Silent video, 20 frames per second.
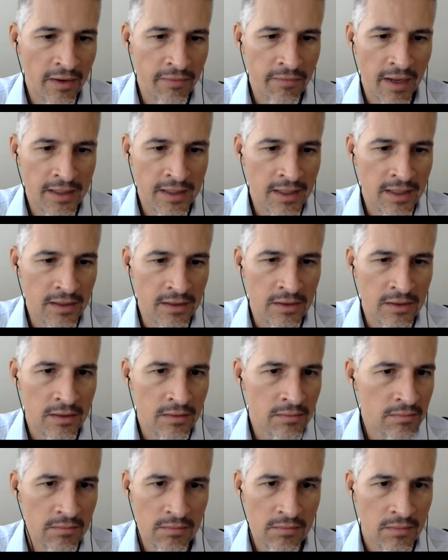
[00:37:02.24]
affecting
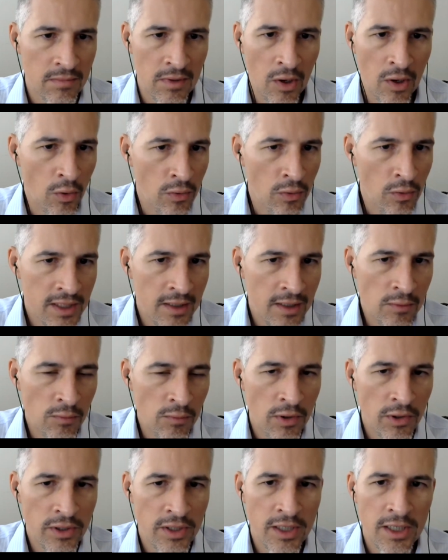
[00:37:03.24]
low-skilled
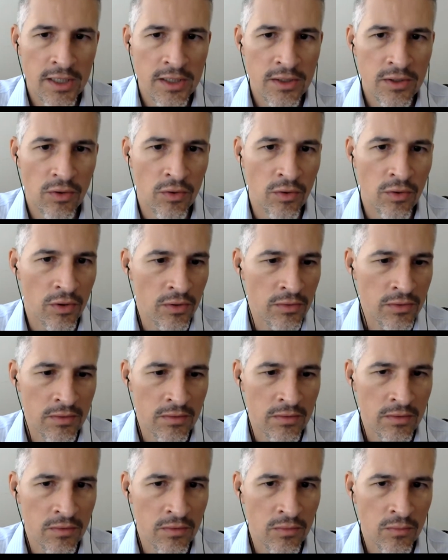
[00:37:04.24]
workers or
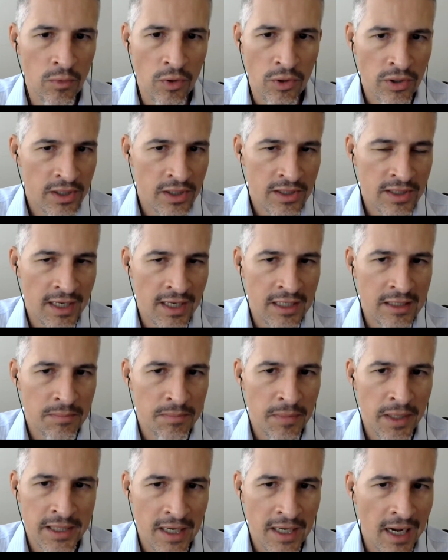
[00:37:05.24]
workers that are
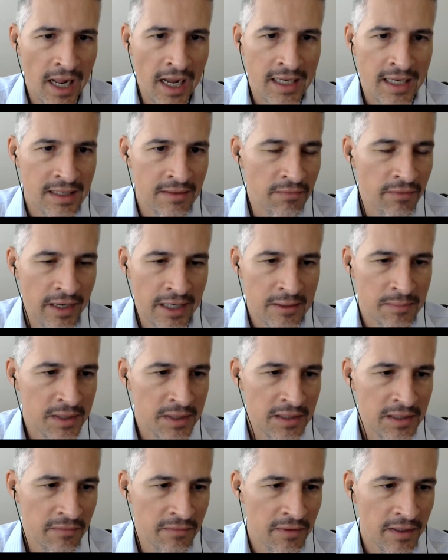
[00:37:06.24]
specialized in very
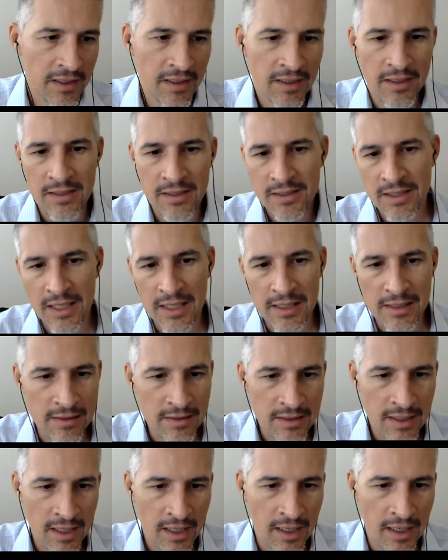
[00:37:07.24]
specific
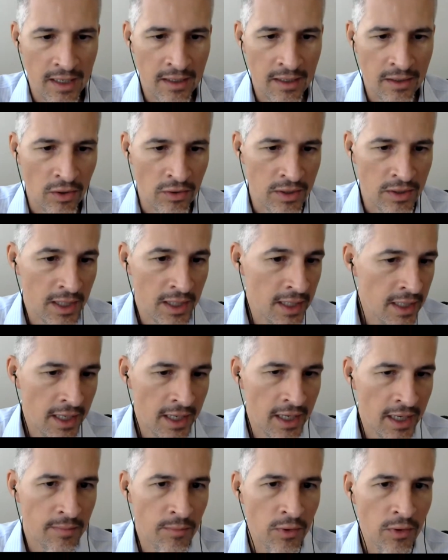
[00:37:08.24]
skills that are not needed
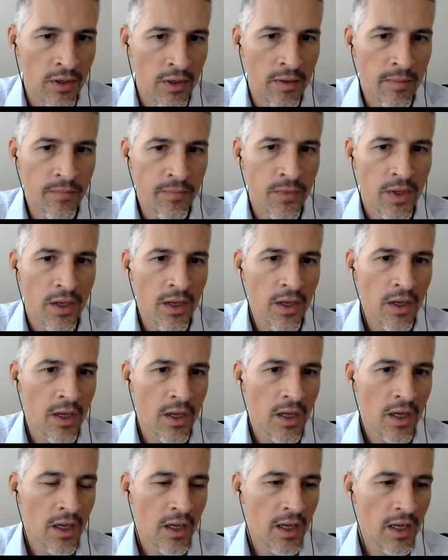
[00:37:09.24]
anymore?
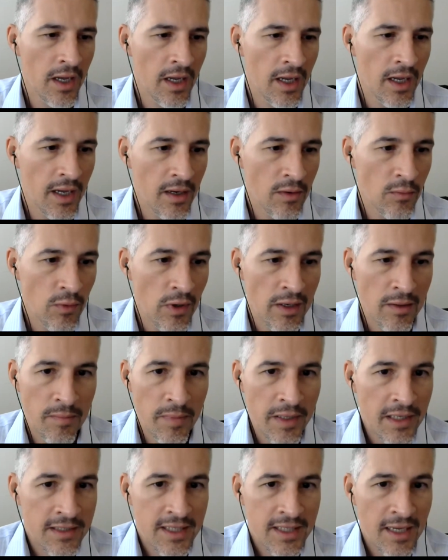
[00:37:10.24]
Will it
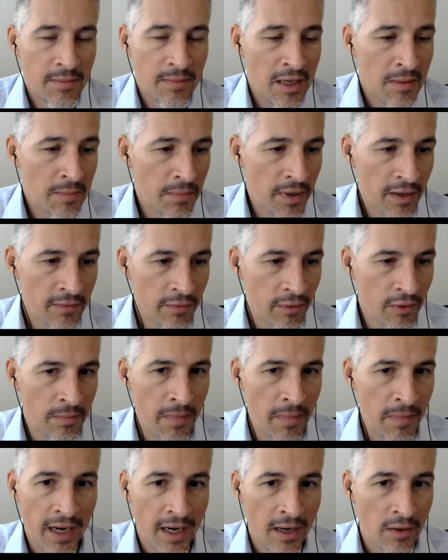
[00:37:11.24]
be the same impact for
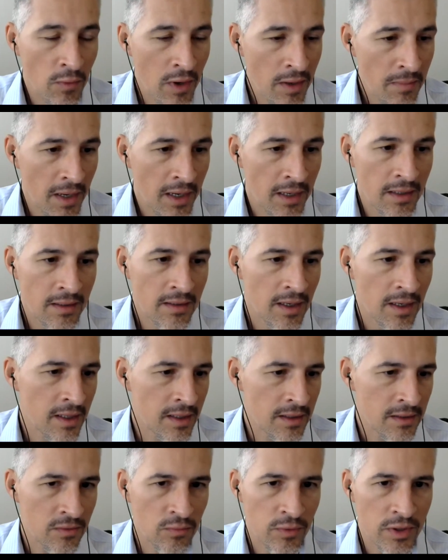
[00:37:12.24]
men and women
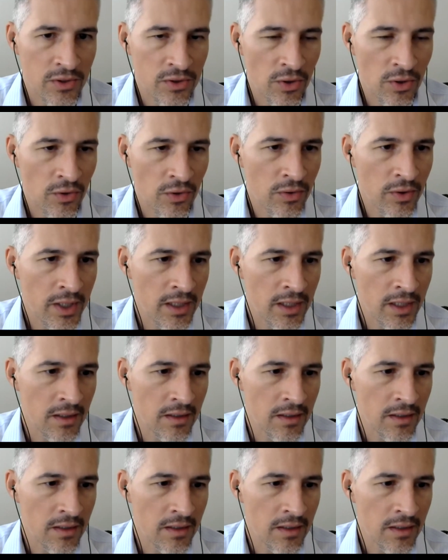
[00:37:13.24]
as we saw